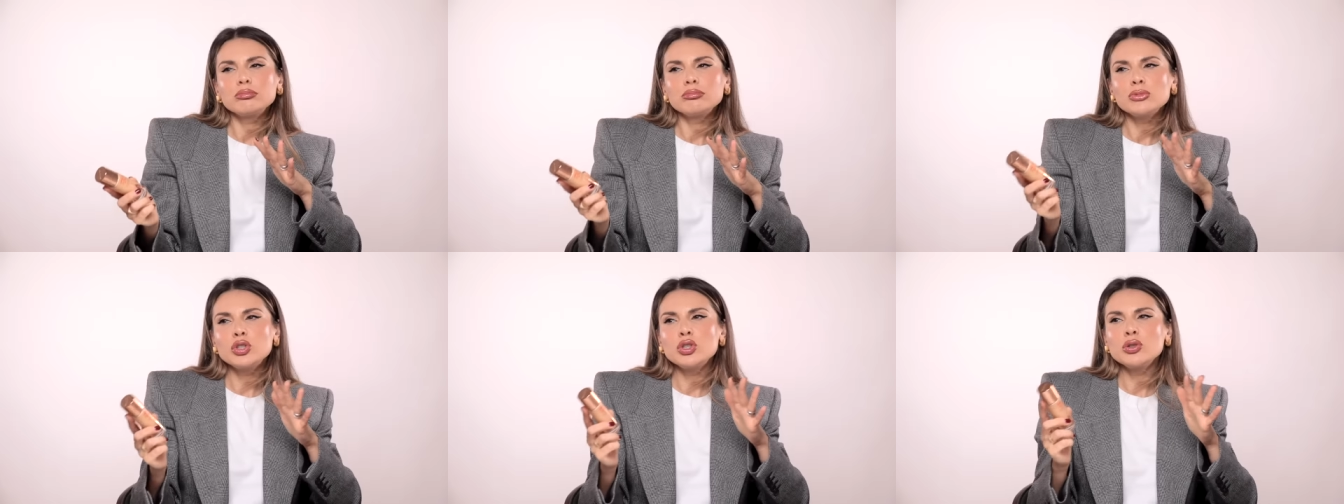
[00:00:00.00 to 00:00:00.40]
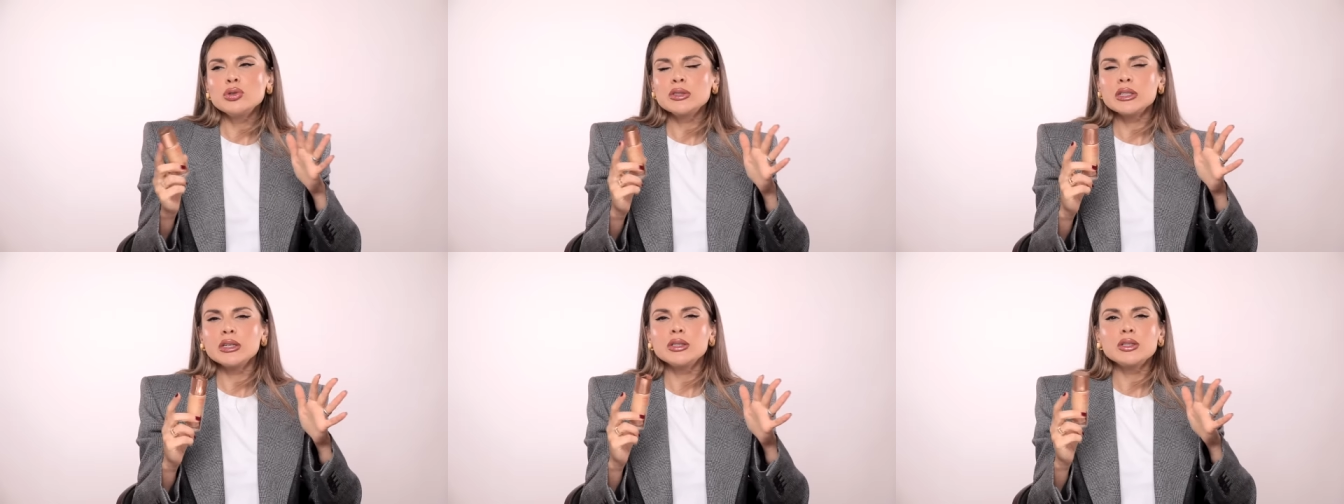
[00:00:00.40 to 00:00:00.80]

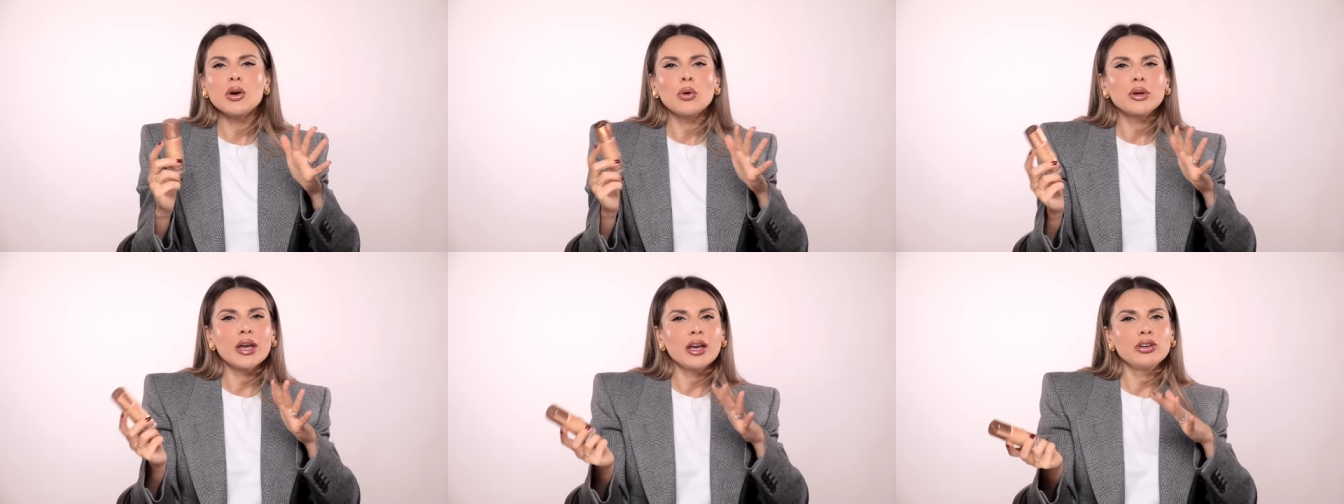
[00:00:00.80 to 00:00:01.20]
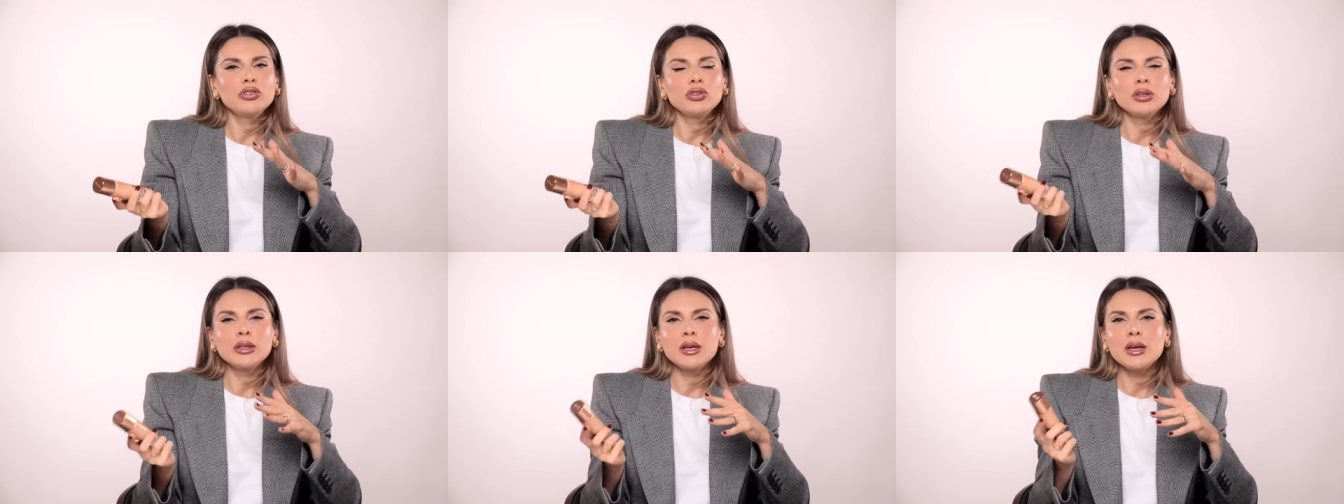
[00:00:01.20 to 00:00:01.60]
use it
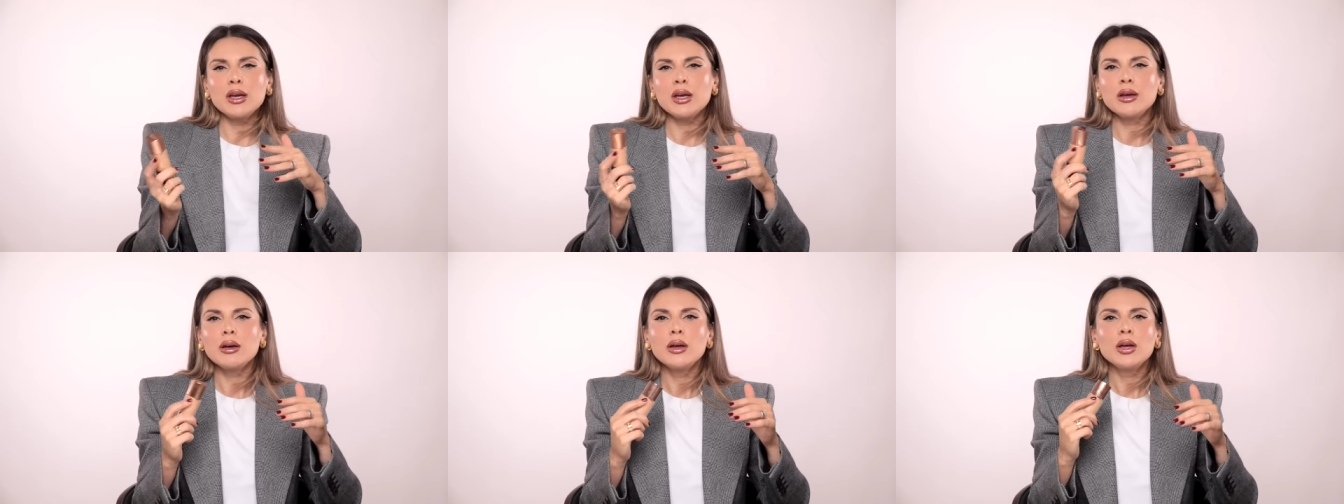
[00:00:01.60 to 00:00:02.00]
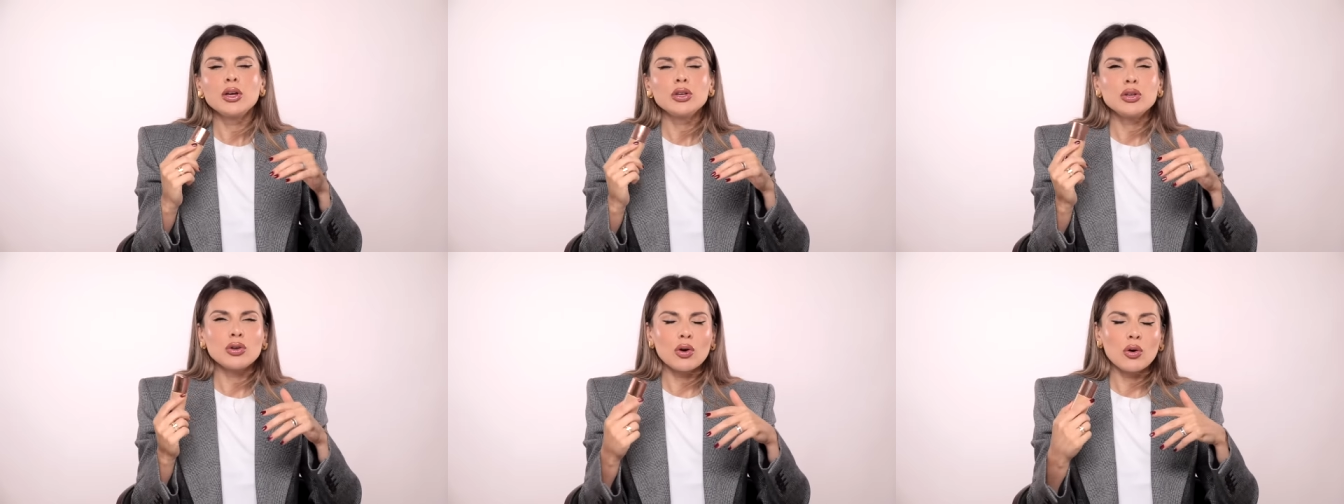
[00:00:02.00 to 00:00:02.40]
occasionally,
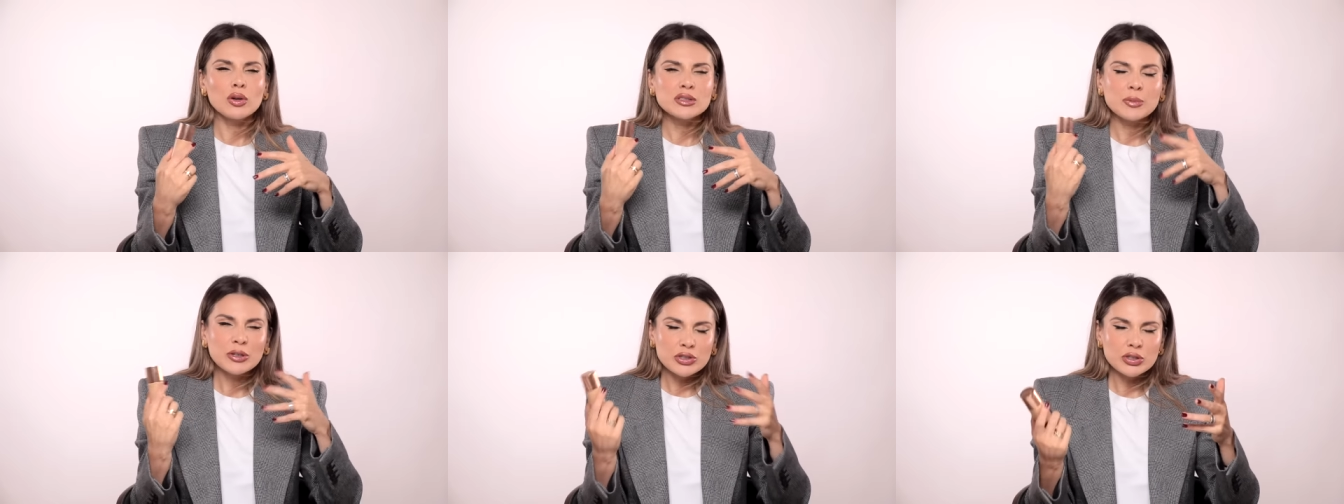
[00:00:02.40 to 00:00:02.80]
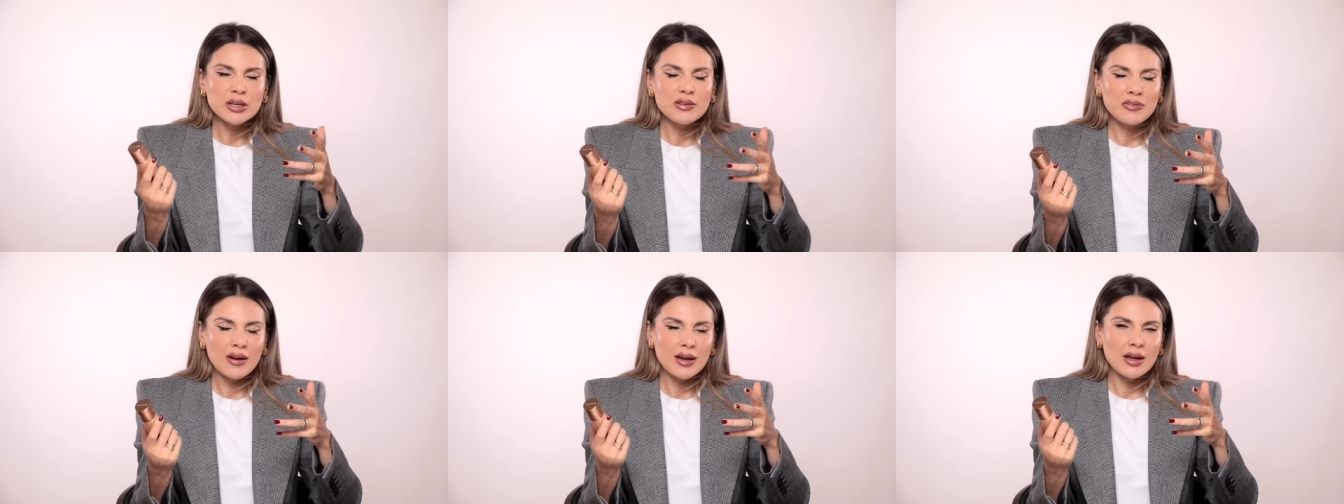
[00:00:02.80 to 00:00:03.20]
you know, especially
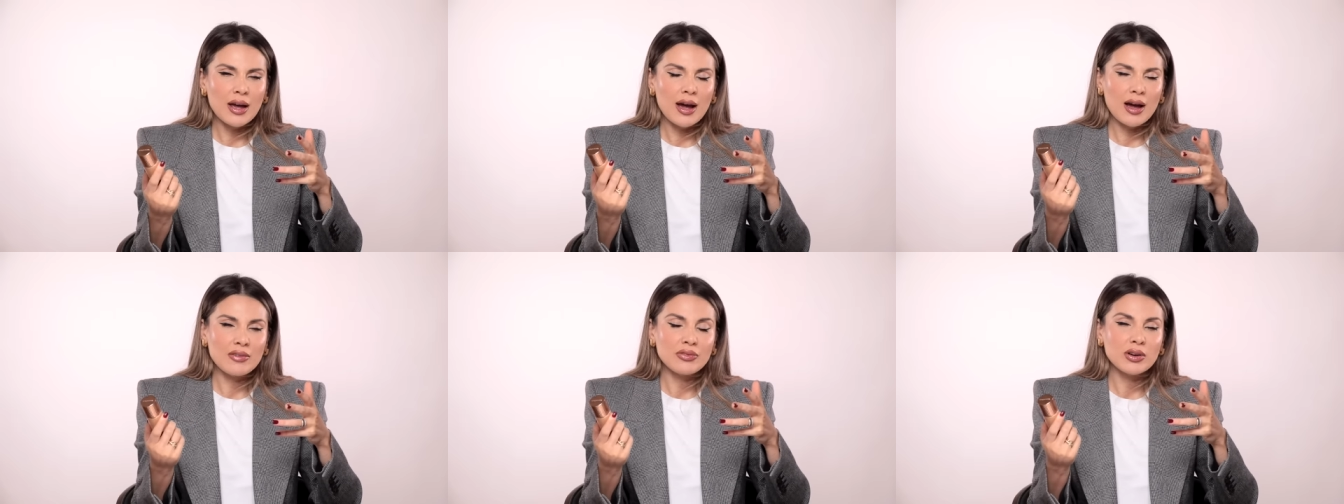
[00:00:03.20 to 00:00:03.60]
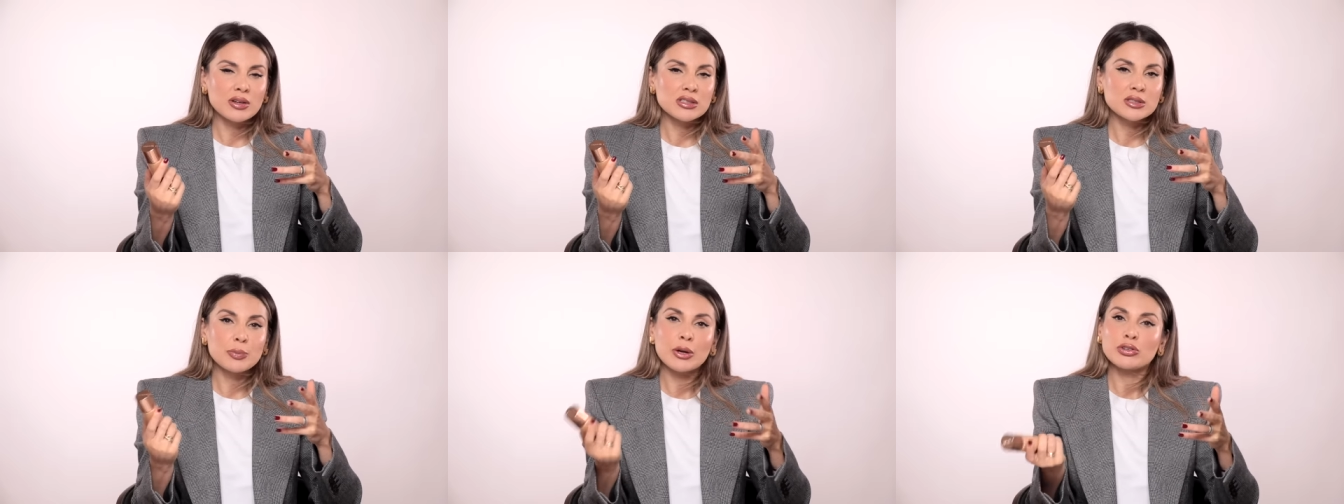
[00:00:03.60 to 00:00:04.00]
if I have a
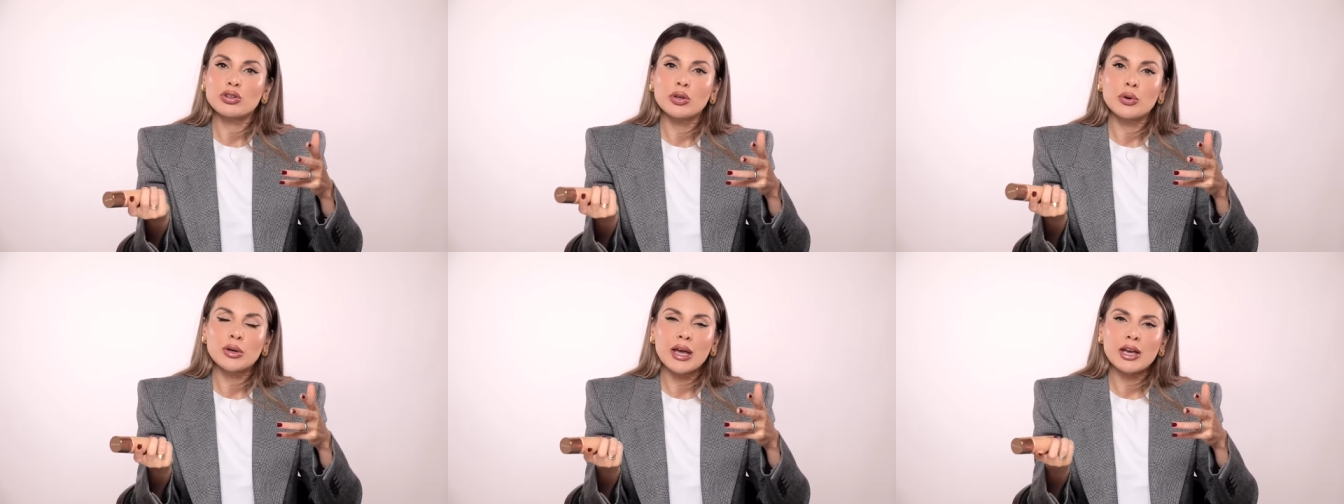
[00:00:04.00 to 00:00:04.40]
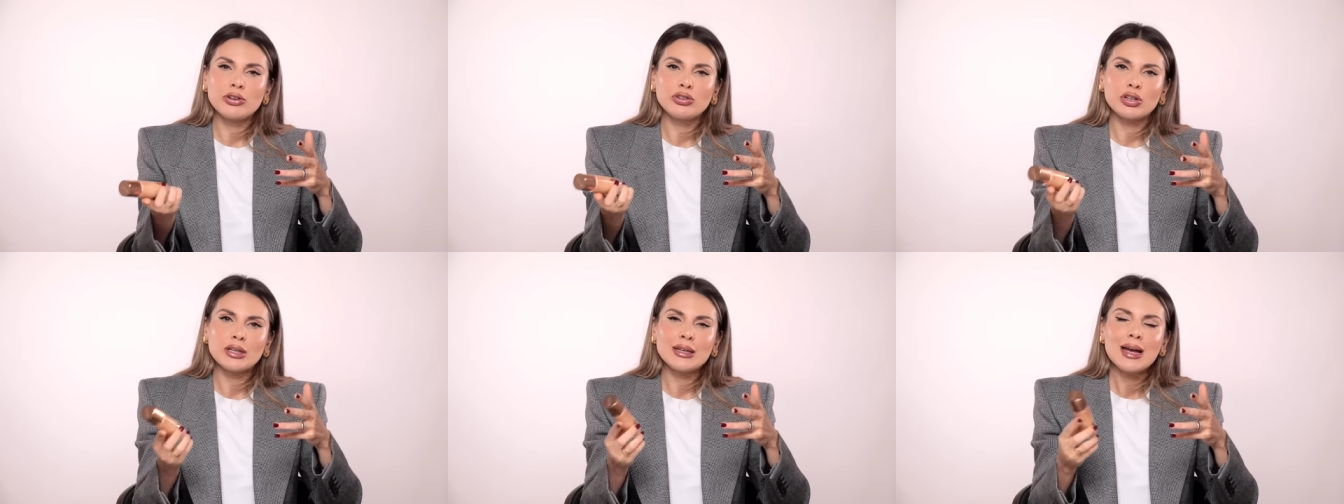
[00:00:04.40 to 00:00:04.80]
special
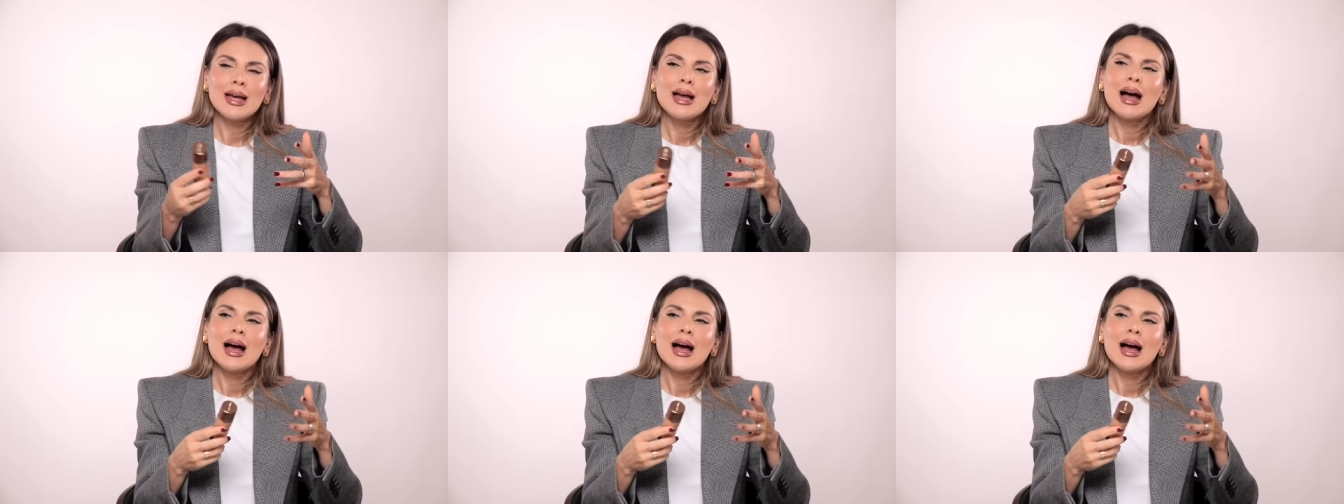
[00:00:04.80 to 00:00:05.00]
occasion.